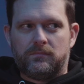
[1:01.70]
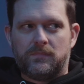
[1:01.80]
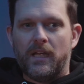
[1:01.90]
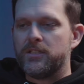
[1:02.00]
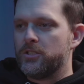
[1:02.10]

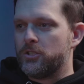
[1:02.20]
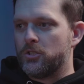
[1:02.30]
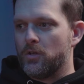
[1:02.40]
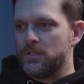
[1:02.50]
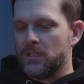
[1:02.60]
They just
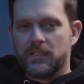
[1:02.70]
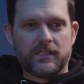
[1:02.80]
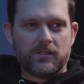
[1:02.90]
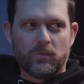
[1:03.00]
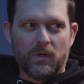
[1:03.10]
chose to listen
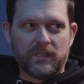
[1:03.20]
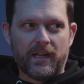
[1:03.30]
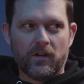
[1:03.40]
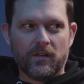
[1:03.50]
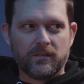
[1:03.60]
to what they
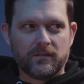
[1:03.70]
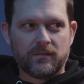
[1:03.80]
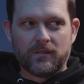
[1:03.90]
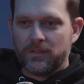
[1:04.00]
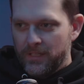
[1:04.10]
heard.
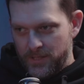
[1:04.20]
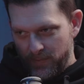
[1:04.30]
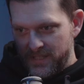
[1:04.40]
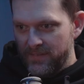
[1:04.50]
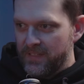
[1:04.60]
The
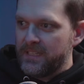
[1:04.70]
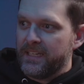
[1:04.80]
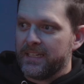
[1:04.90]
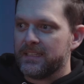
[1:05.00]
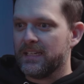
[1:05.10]
specific
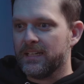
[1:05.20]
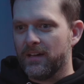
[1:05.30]
thing that